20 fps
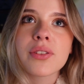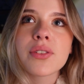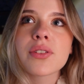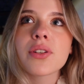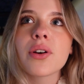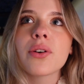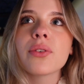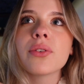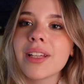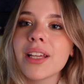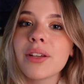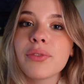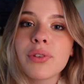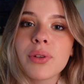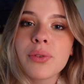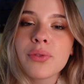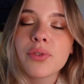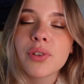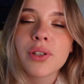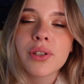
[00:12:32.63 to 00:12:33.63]
So if
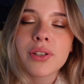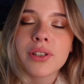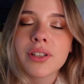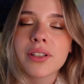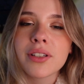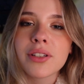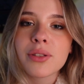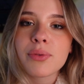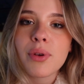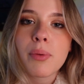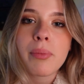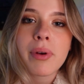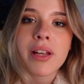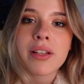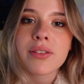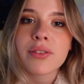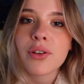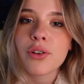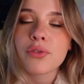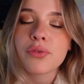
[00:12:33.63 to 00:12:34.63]
you feel good in your
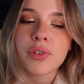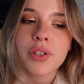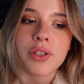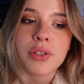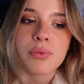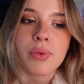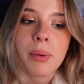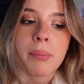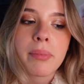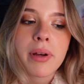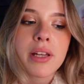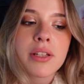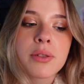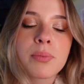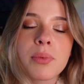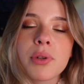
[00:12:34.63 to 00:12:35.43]
sweatpants, go for your sweatpants,